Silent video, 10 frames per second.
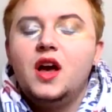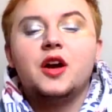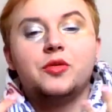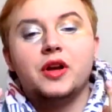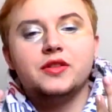
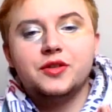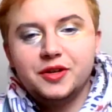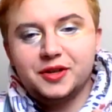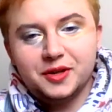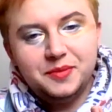grinder
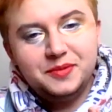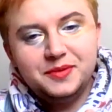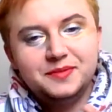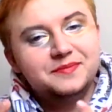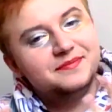hookup.
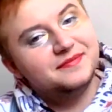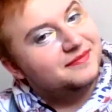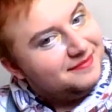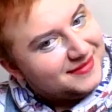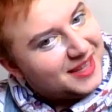
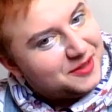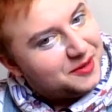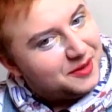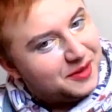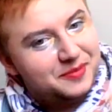I do
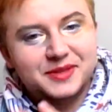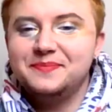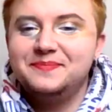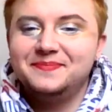hookups.